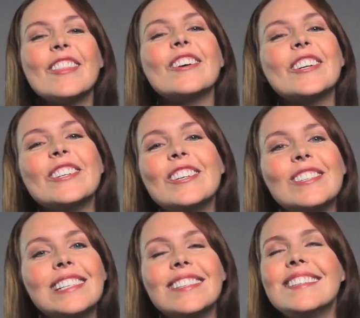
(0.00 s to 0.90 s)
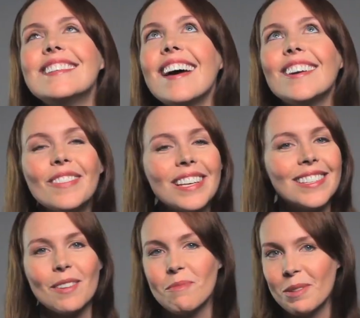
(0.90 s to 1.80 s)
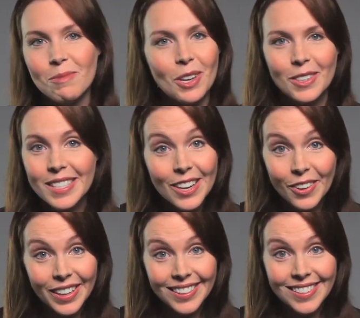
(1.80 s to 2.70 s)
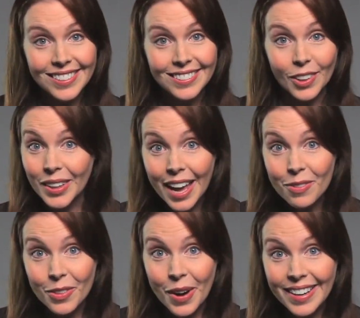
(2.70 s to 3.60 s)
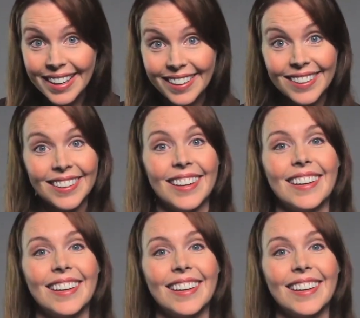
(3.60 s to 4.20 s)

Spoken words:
The good news is none of these symptoms are serious or life-threatening.